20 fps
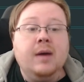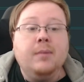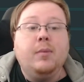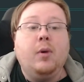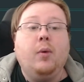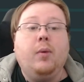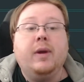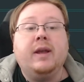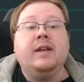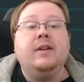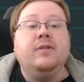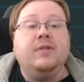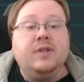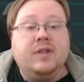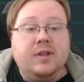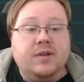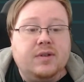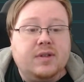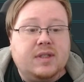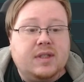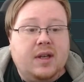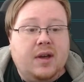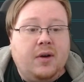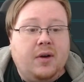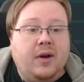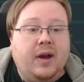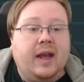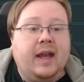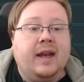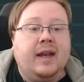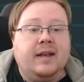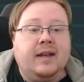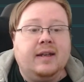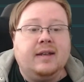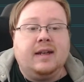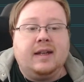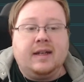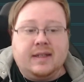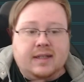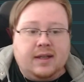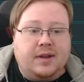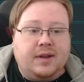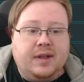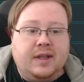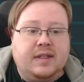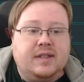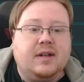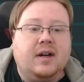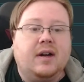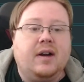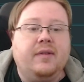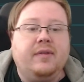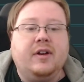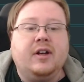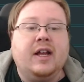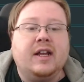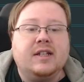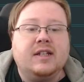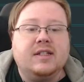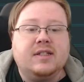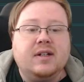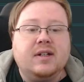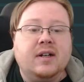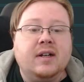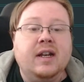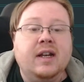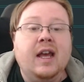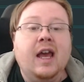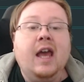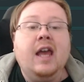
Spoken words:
but when you do so, and until the start of your next turn,